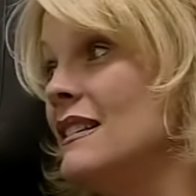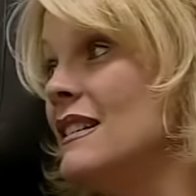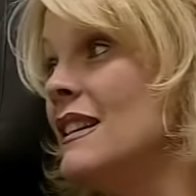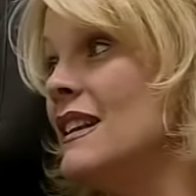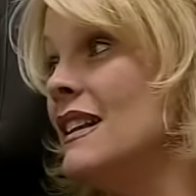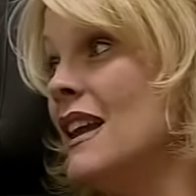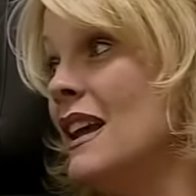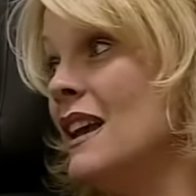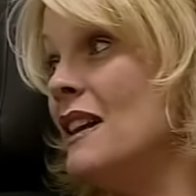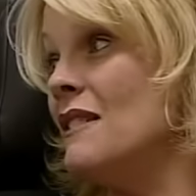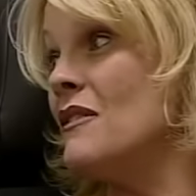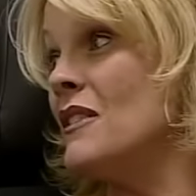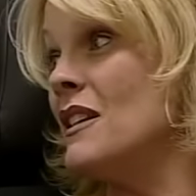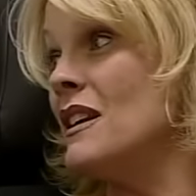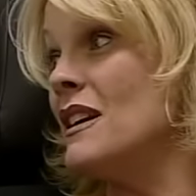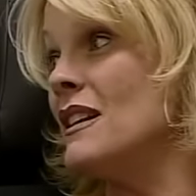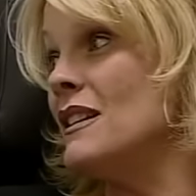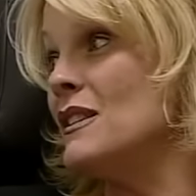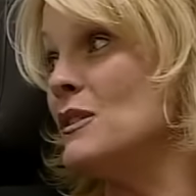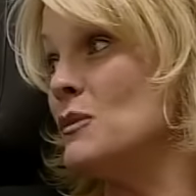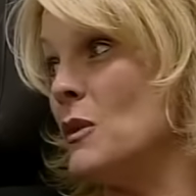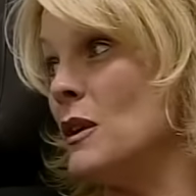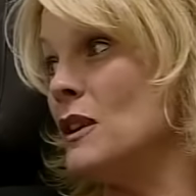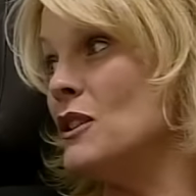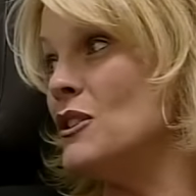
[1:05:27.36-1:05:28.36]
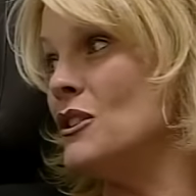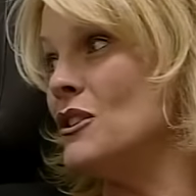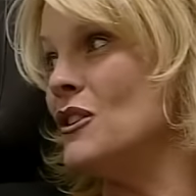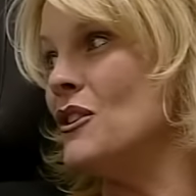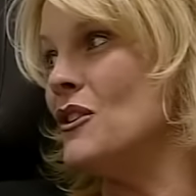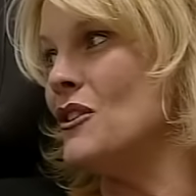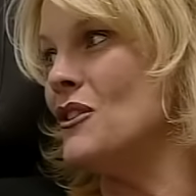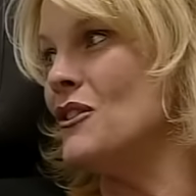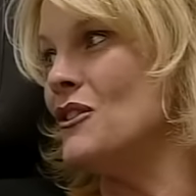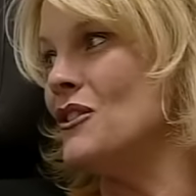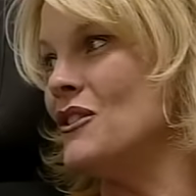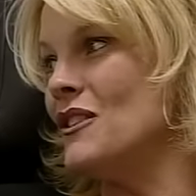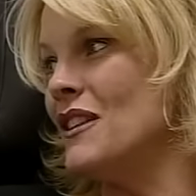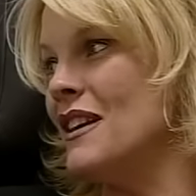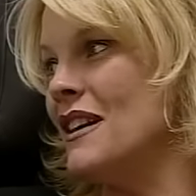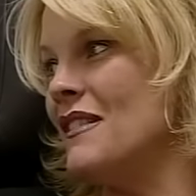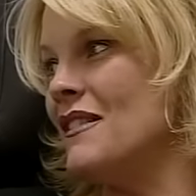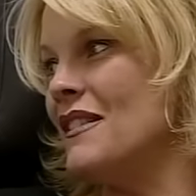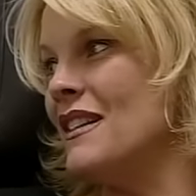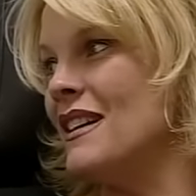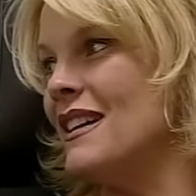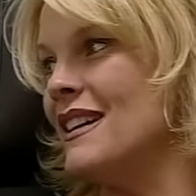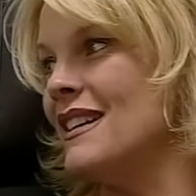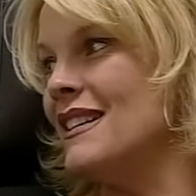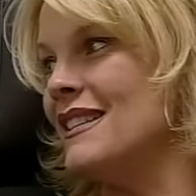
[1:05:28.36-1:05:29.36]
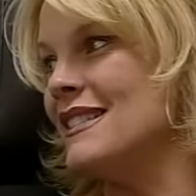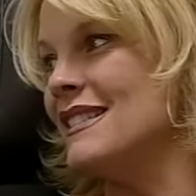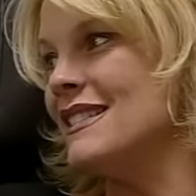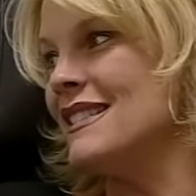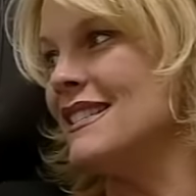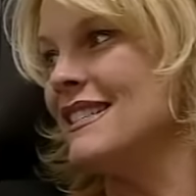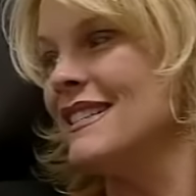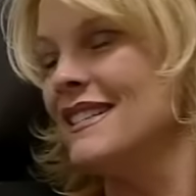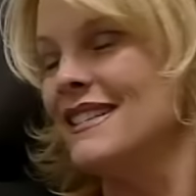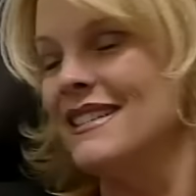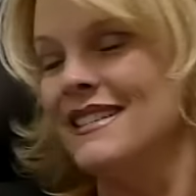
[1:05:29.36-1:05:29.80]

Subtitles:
then have kids. Wait till you're older and have kids.